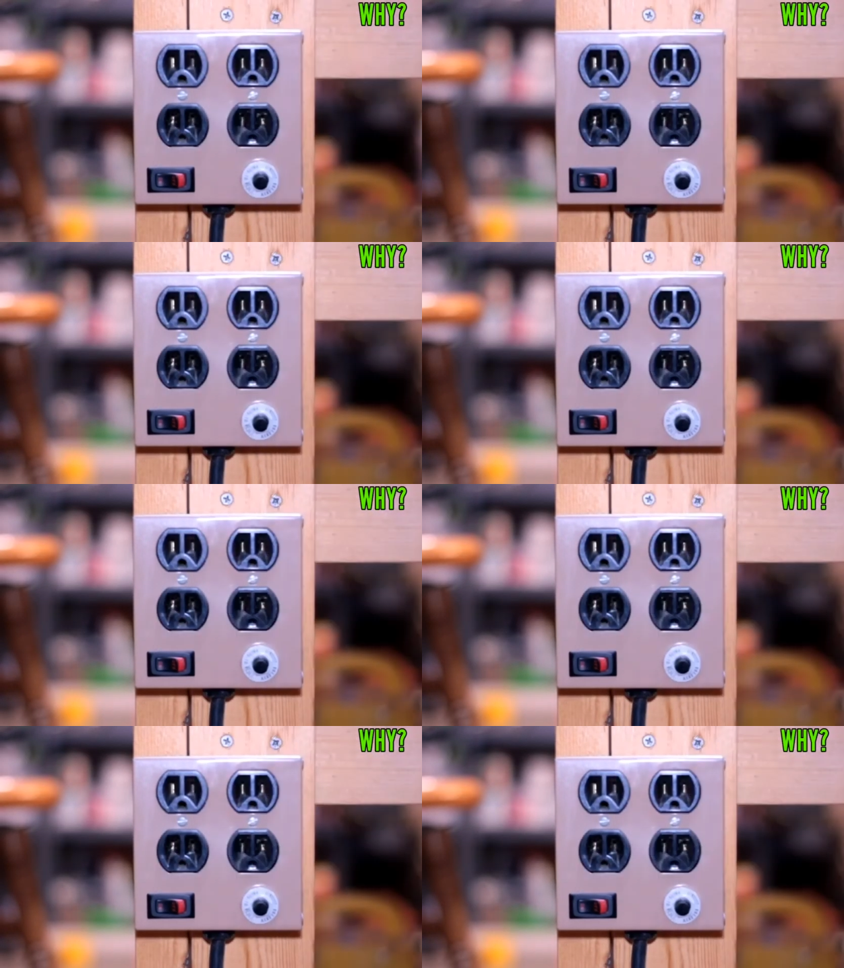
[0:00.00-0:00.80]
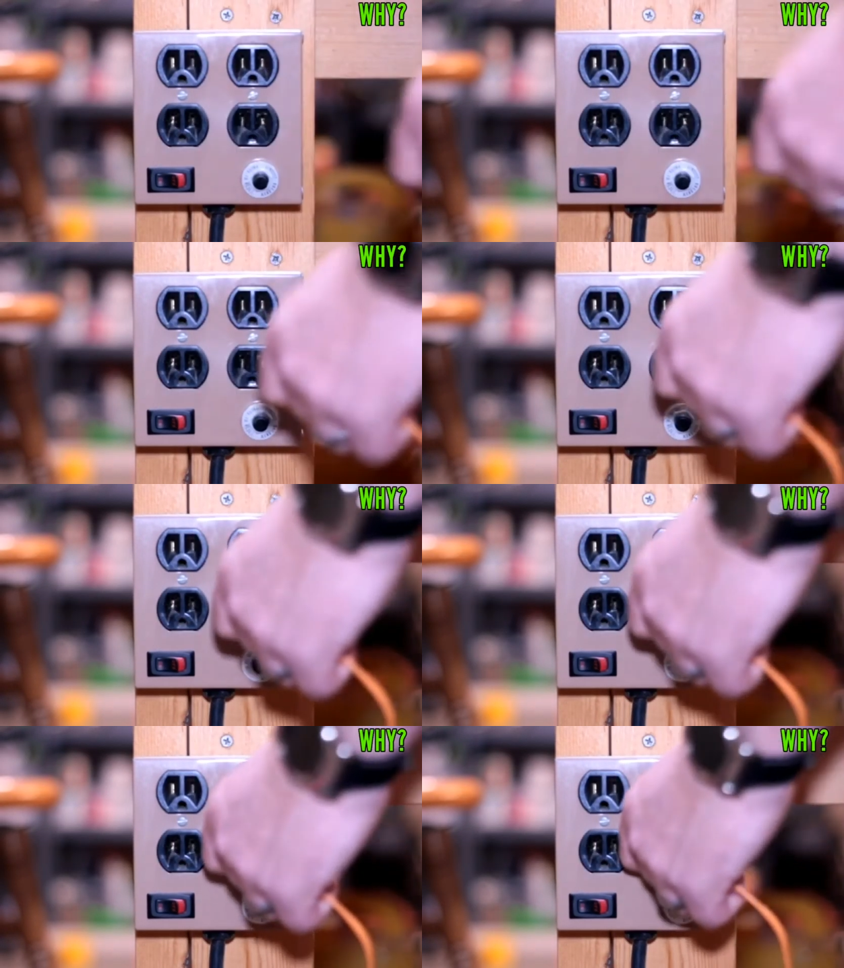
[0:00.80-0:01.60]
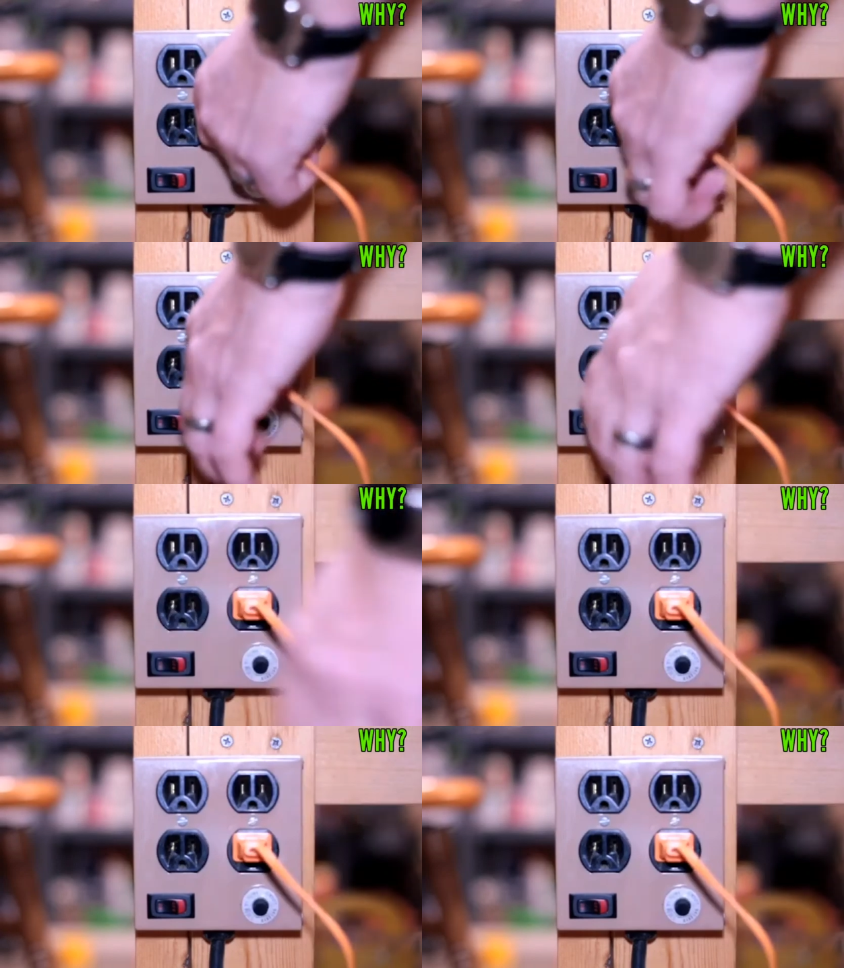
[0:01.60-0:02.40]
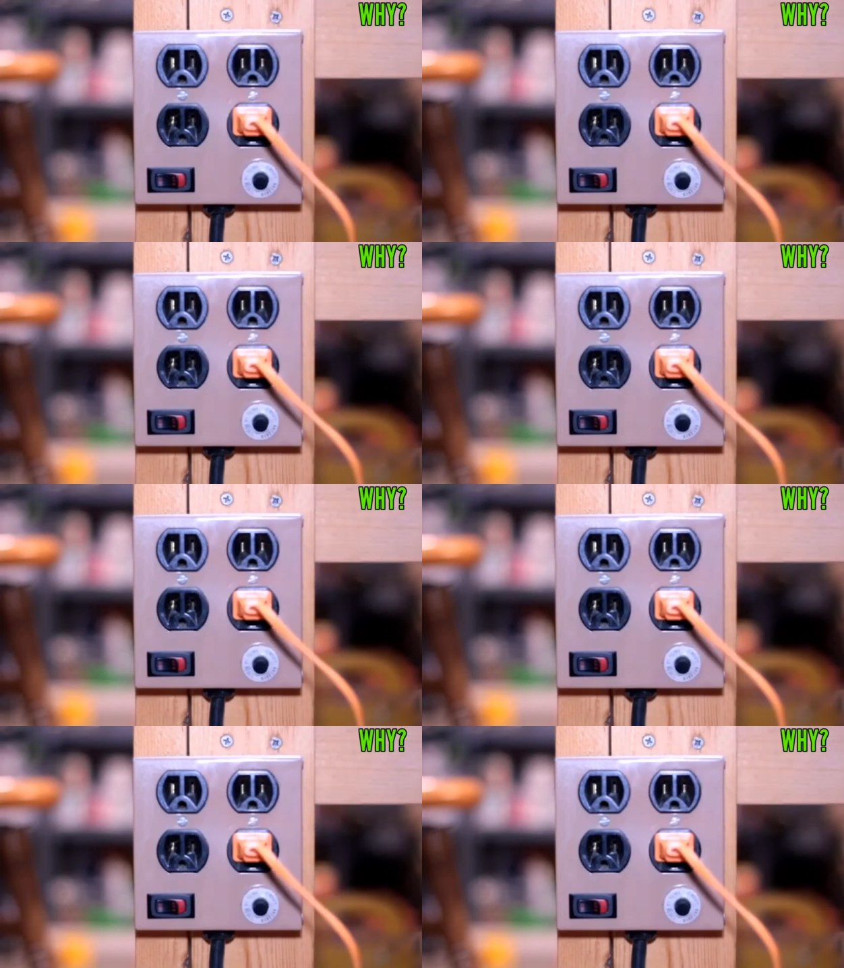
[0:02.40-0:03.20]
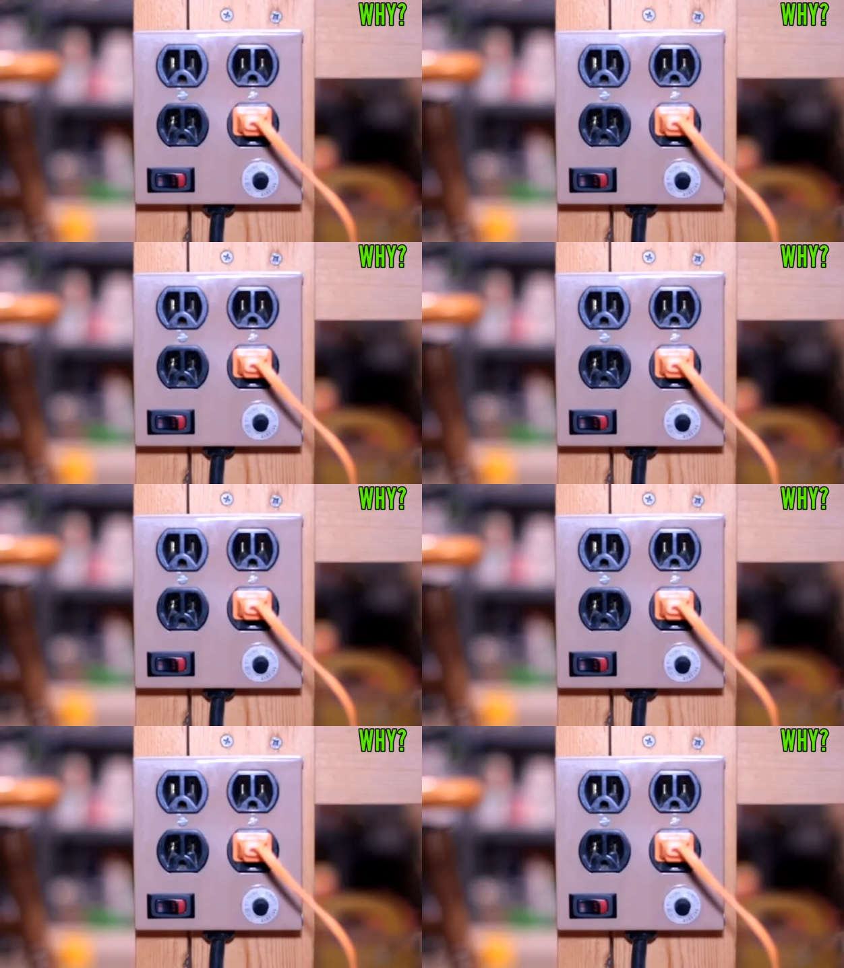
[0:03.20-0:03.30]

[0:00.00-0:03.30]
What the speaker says: No face is visible, so there are no lips to read.